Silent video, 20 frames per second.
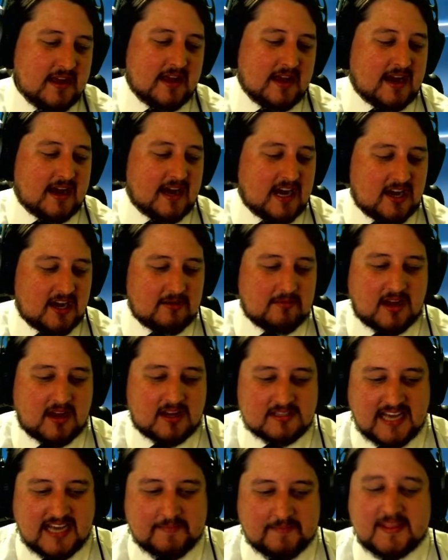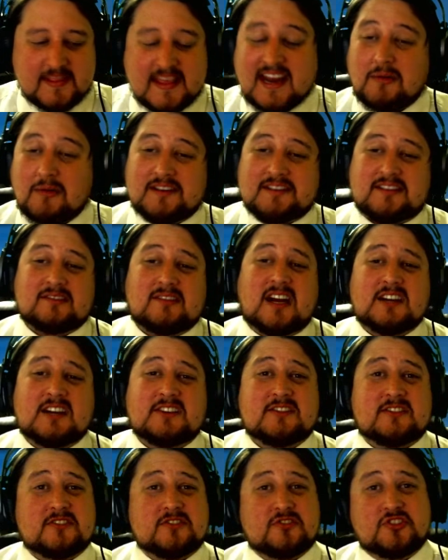On top of that, I wanted to launch
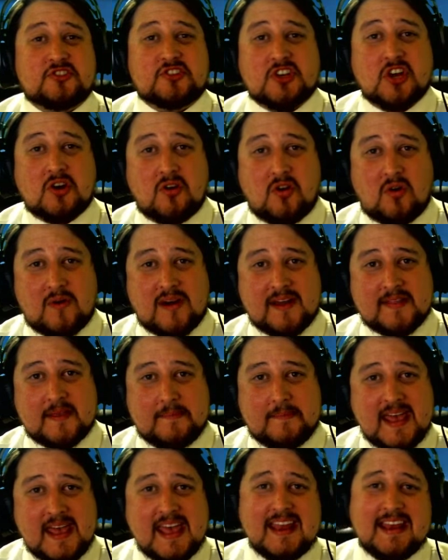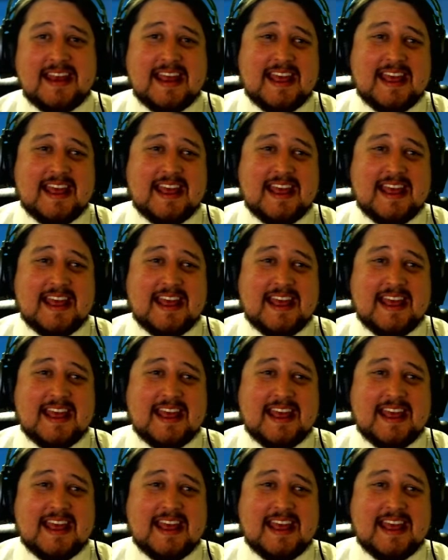the new show Around the Pit,